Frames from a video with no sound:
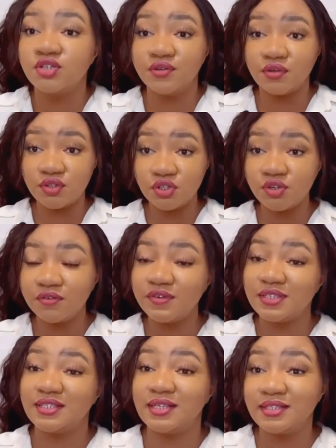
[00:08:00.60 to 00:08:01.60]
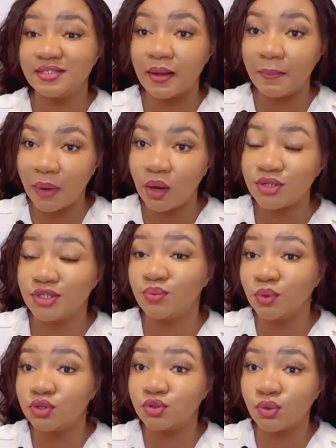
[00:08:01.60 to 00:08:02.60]
So if your tuition fee is a certain amount,
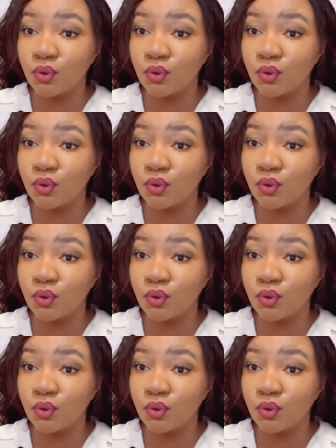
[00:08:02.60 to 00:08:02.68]
you want to